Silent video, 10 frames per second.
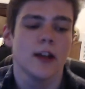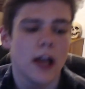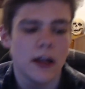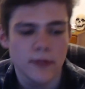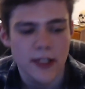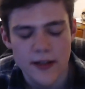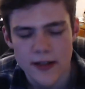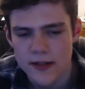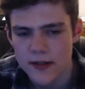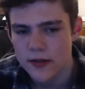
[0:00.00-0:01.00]
And we had
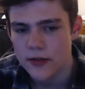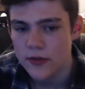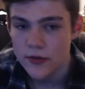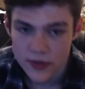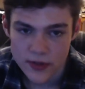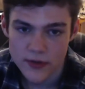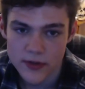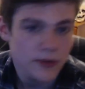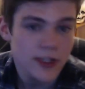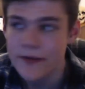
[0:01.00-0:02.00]
this couscous,
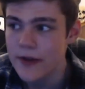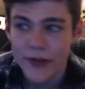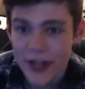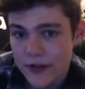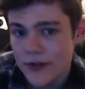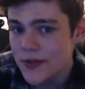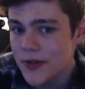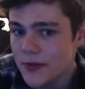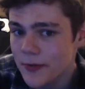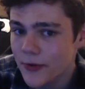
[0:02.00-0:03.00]
which I've never had
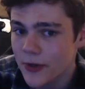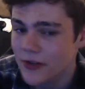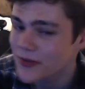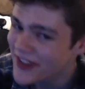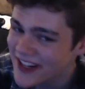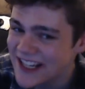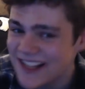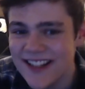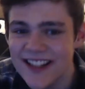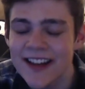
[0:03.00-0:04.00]
couscous before, and it was very
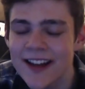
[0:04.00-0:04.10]
tasty.